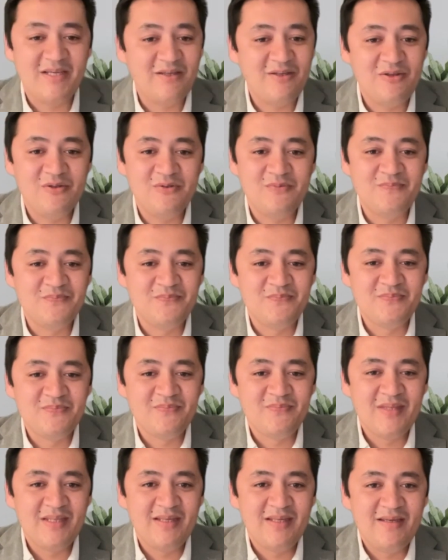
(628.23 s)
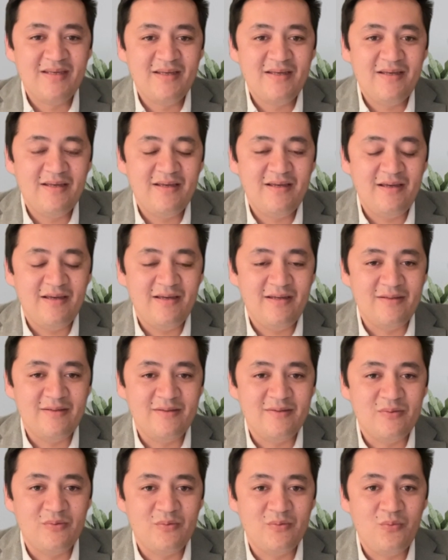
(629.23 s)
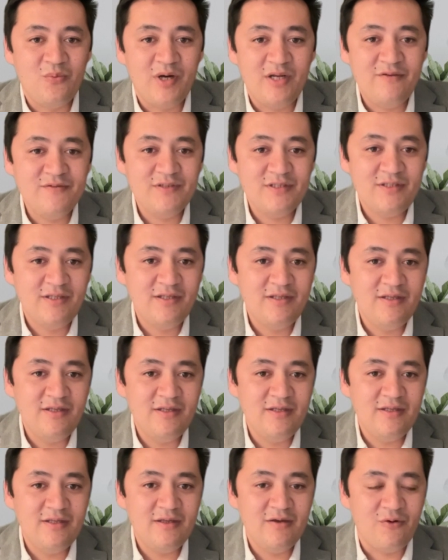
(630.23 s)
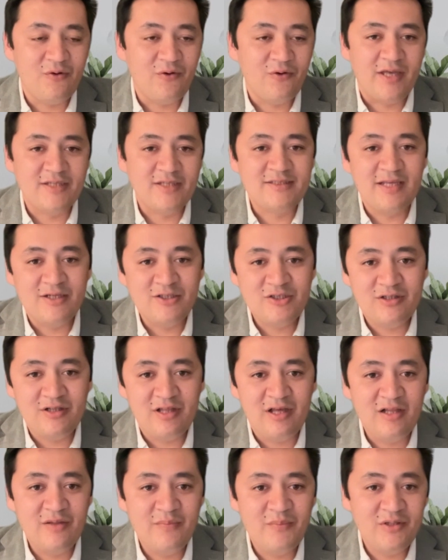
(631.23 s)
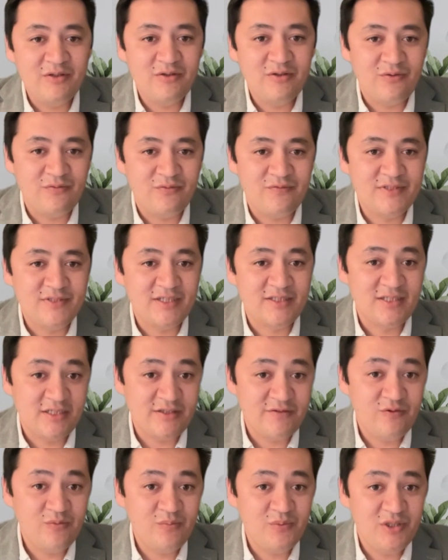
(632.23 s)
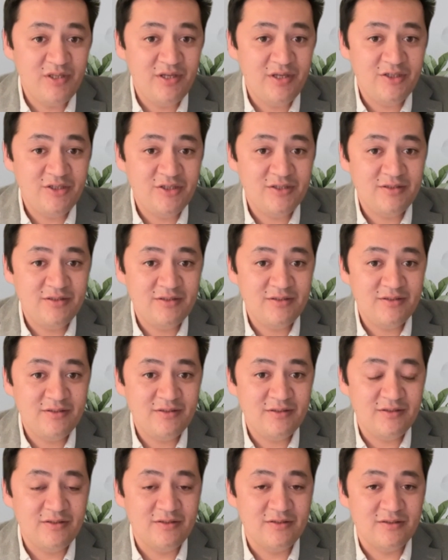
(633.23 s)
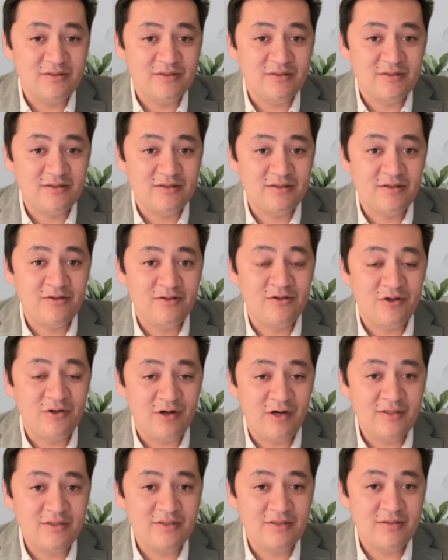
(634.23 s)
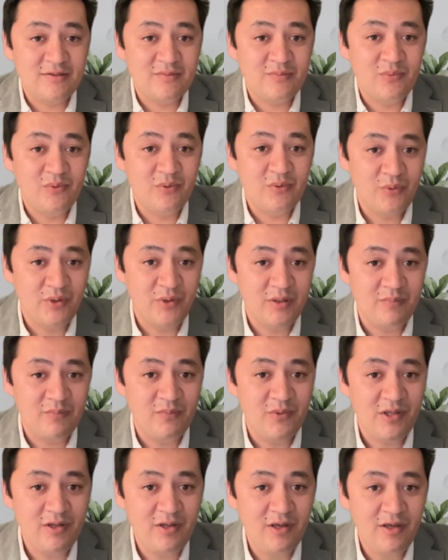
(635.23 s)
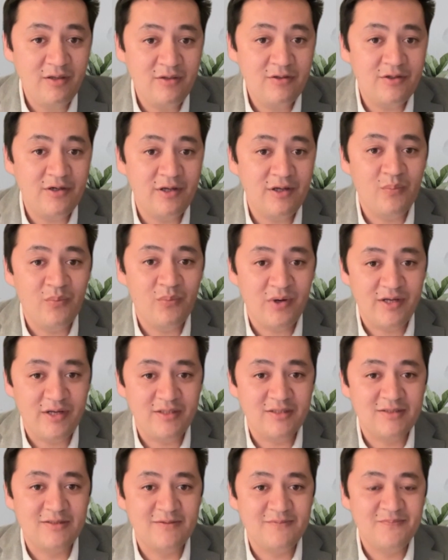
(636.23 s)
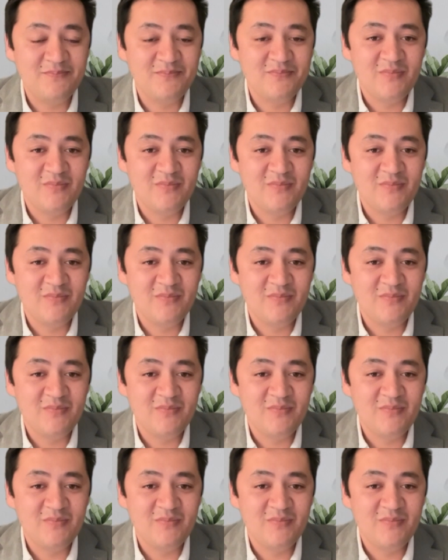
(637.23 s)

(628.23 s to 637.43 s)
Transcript: thank you. And one of the key or essential element of successful mediation is a trust between mediator and parties.